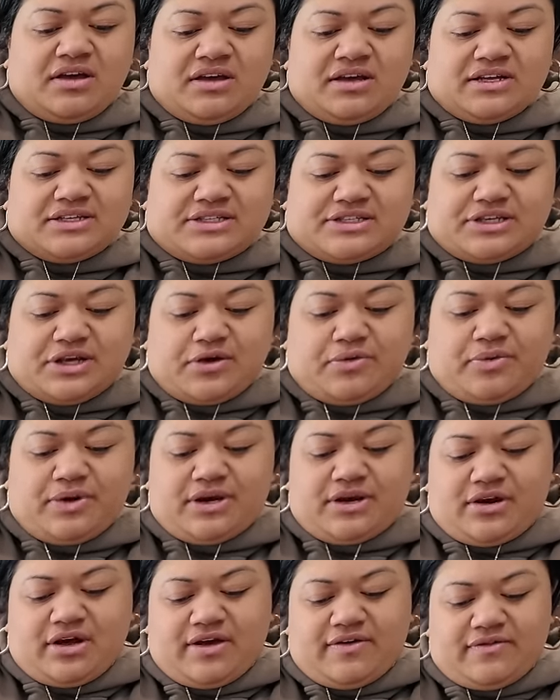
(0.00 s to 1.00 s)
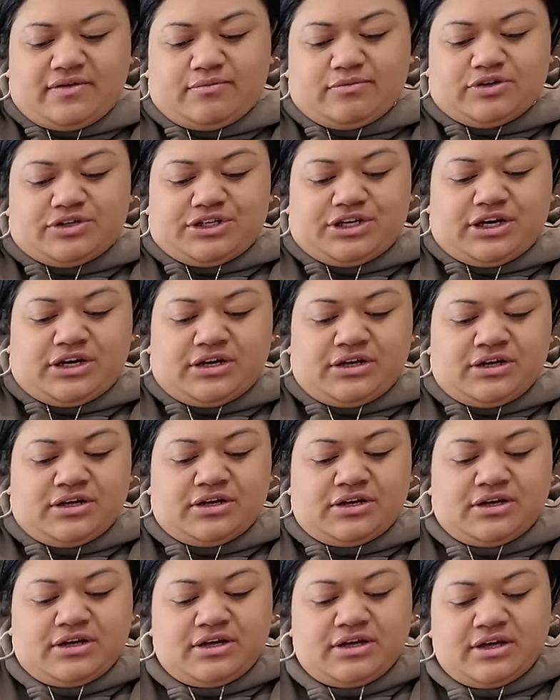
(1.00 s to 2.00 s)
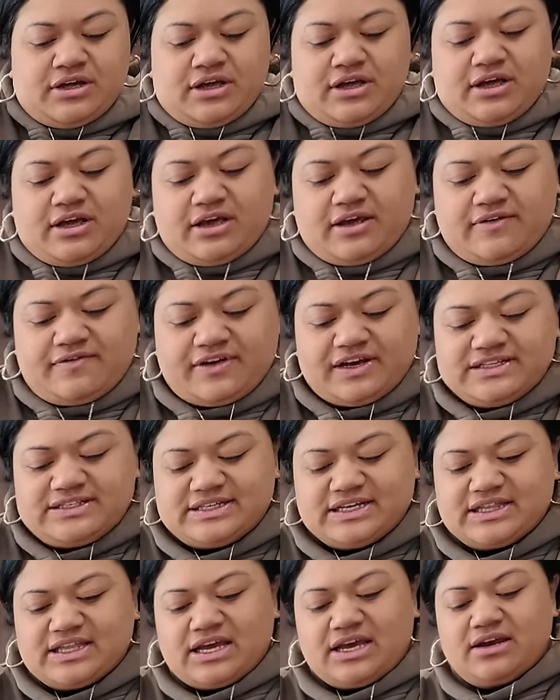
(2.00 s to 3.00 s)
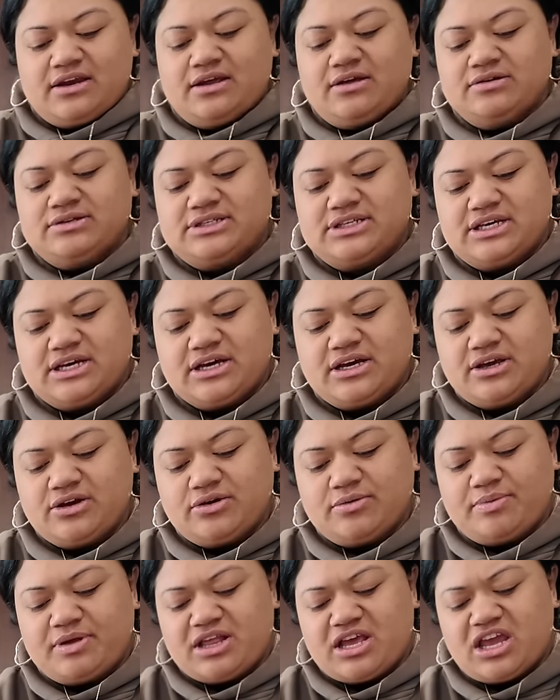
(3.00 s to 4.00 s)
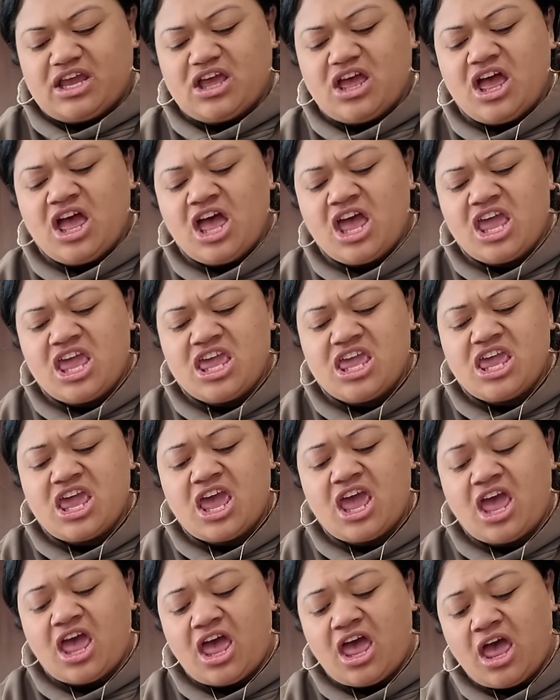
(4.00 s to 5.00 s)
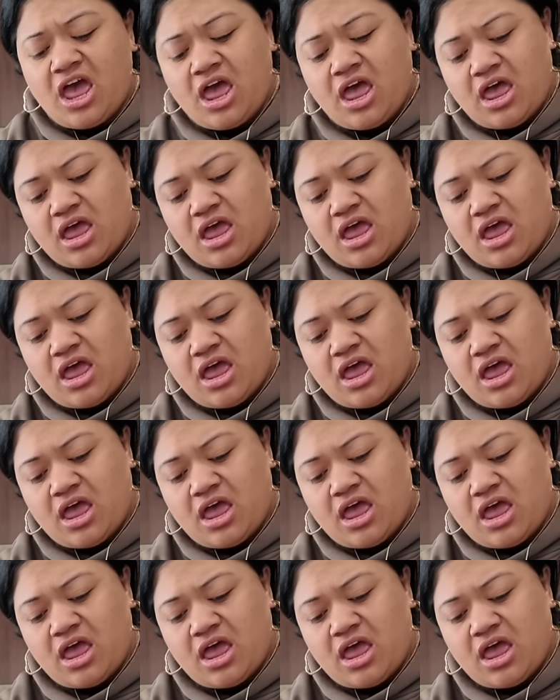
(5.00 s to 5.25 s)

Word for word: It's so weird not having Mush here. If I said that and he was here, he would be like, yeah,